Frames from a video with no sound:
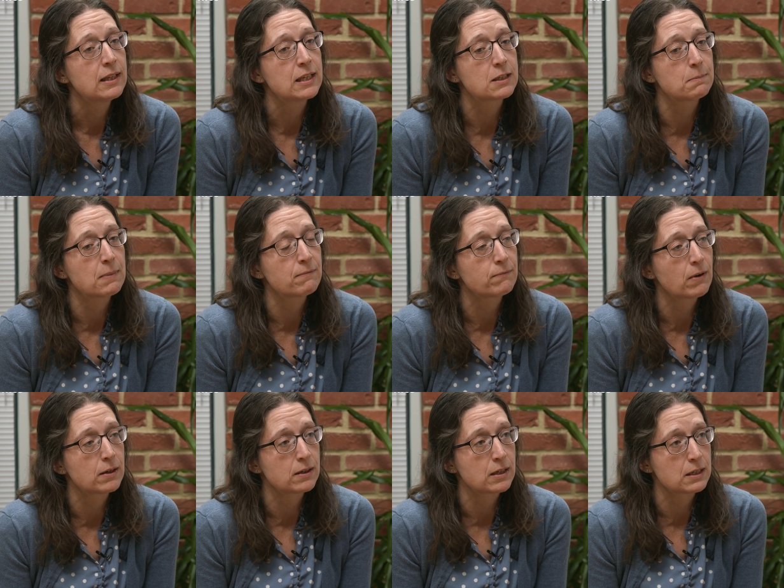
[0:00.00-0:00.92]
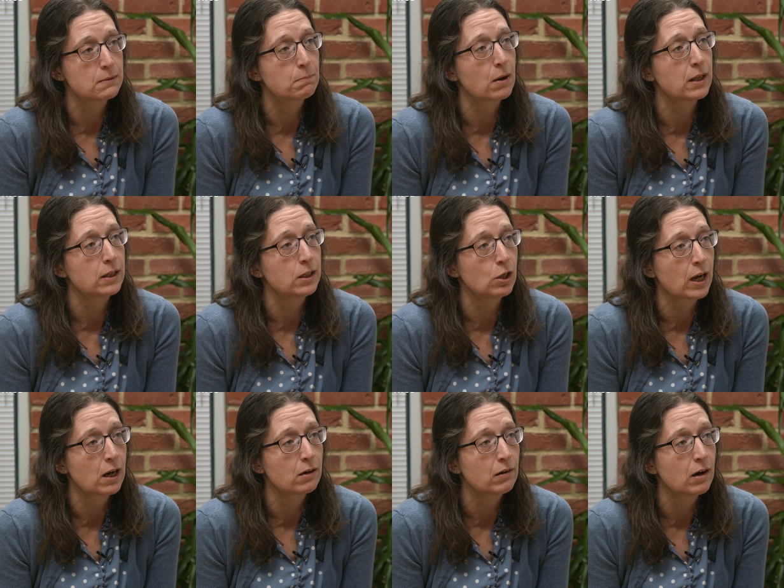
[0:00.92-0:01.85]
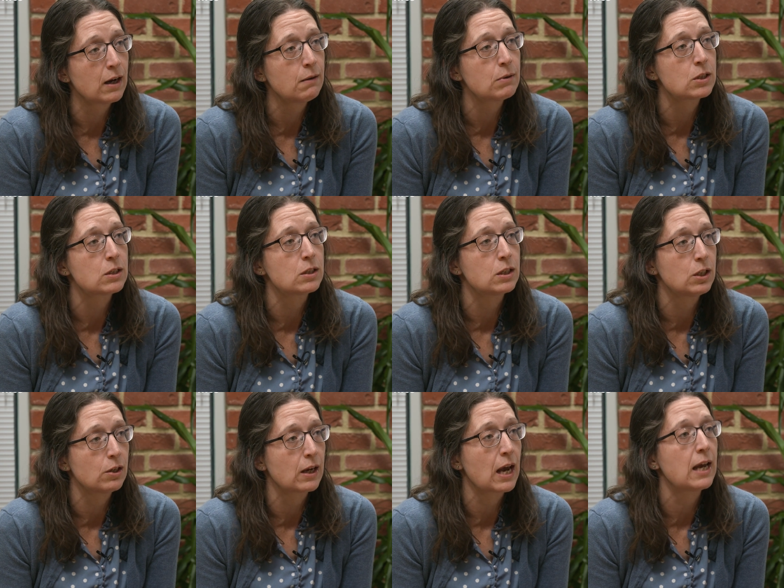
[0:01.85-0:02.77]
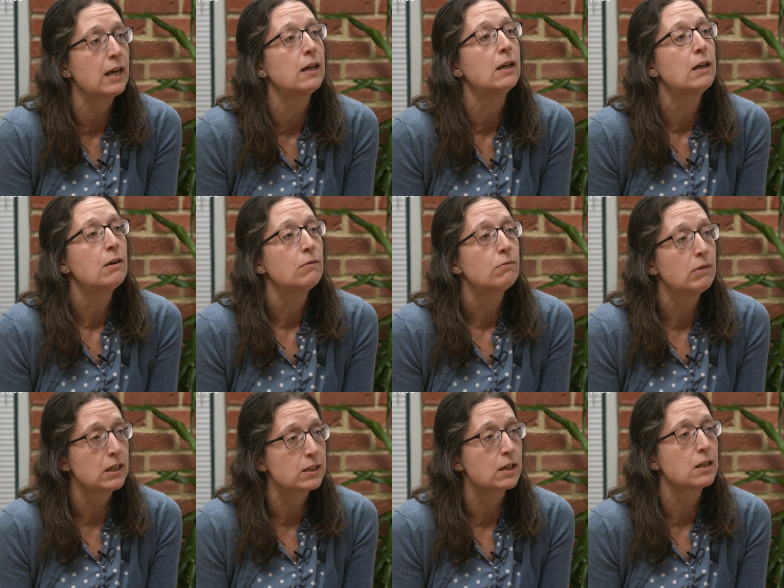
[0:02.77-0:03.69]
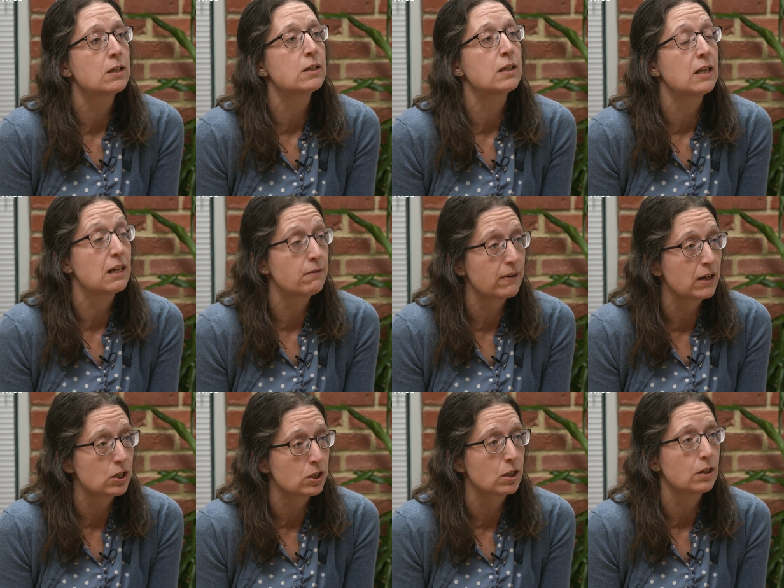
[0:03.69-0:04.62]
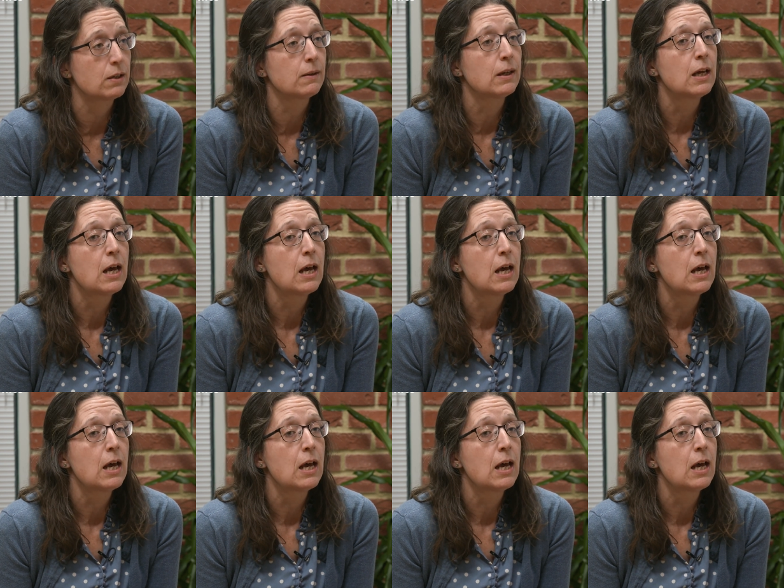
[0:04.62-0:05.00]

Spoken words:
This has been funded by the UKRI, which is UK Research and Innovation.